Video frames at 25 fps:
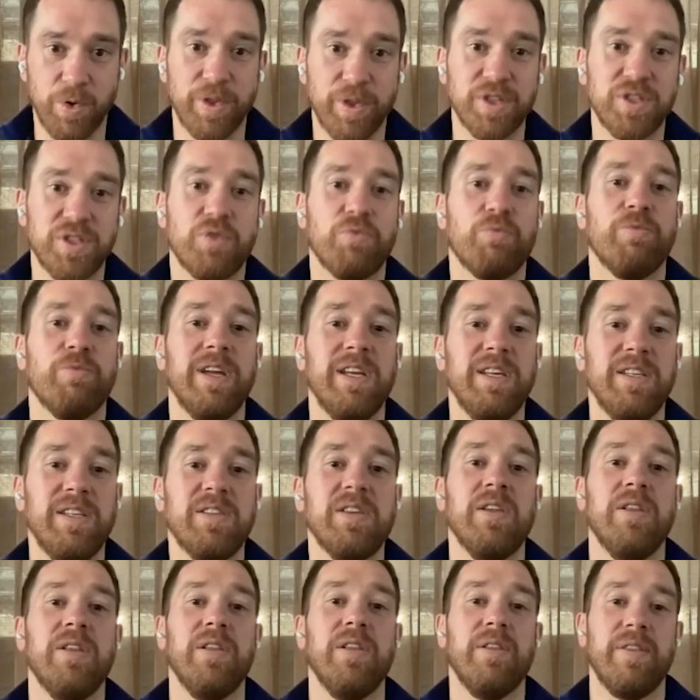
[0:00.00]
There's a
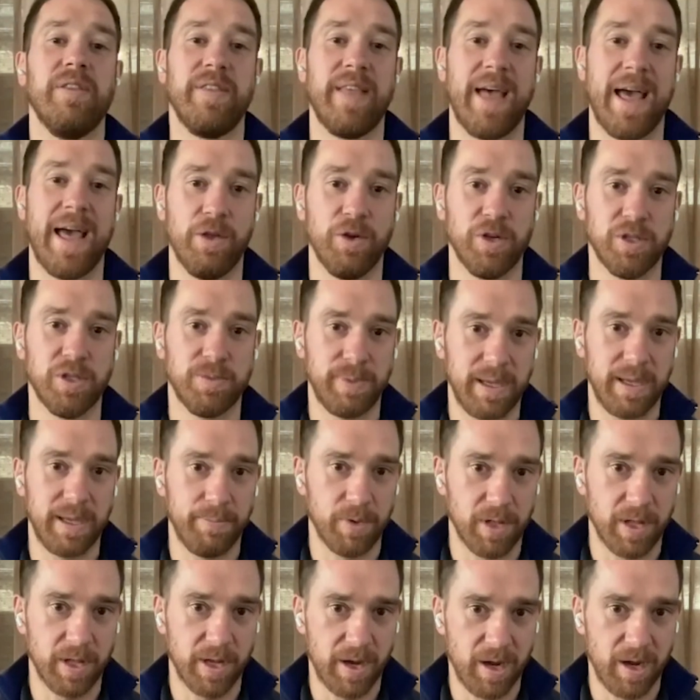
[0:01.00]
reason yeah. that those
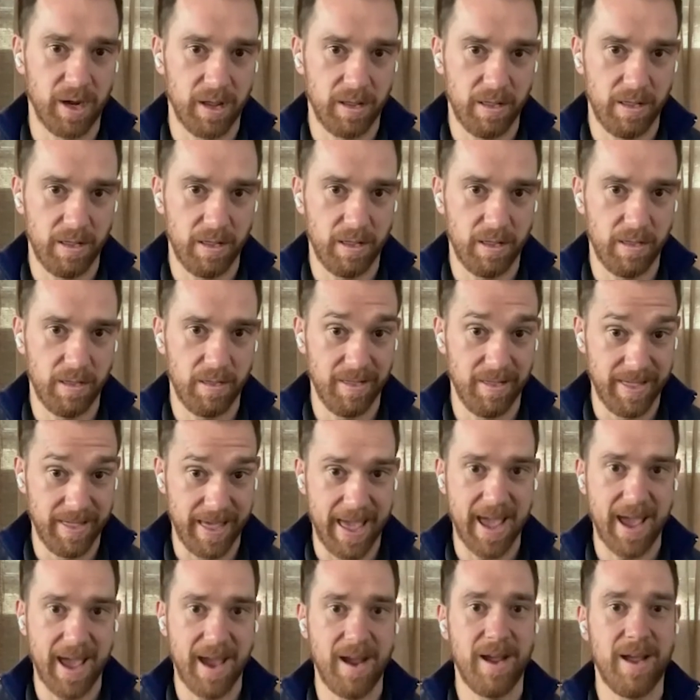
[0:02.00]
people are
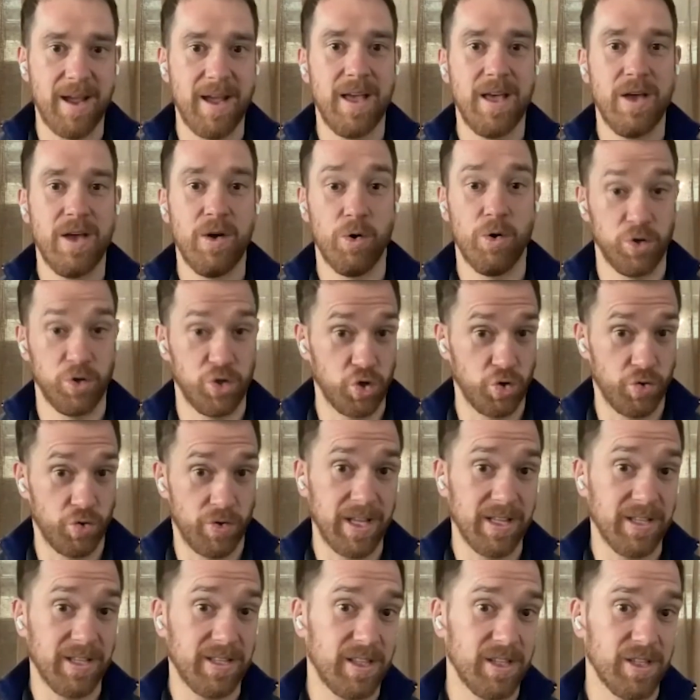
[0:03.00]
there or
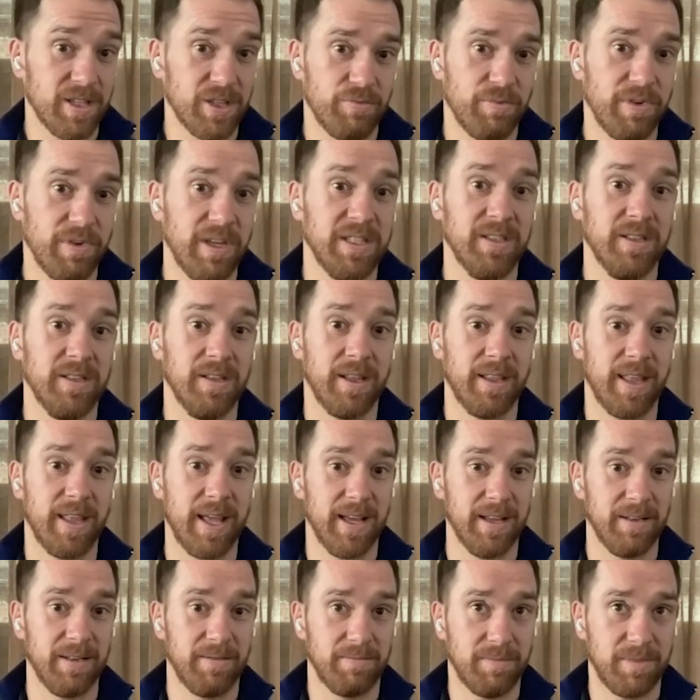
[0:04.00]
joined. There's a reason that
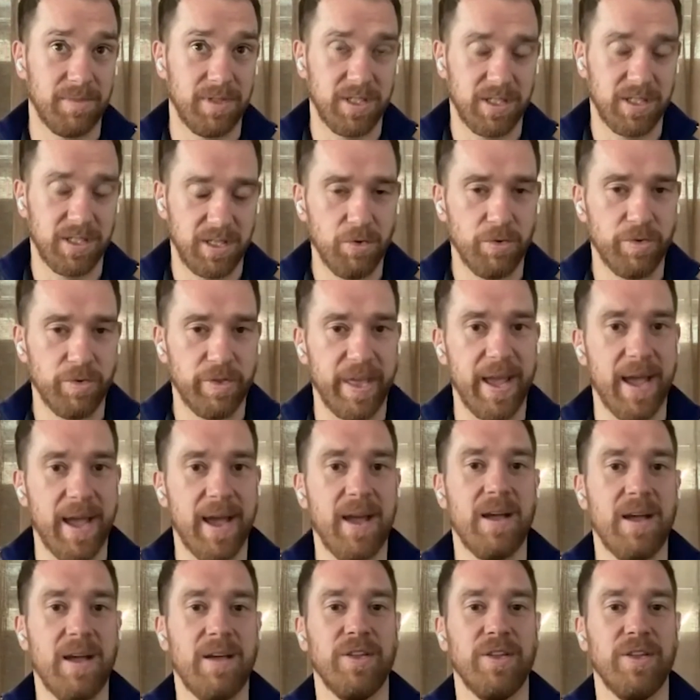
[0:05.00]
they're still there.